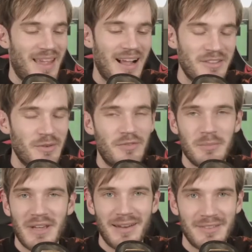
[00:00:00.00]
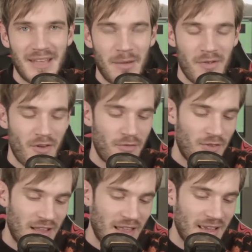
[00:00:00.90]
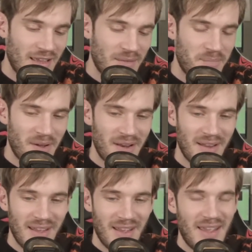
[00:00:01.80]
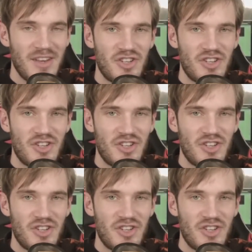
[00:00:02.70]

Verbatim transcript: I'll do it from time to time if I feel like it, but in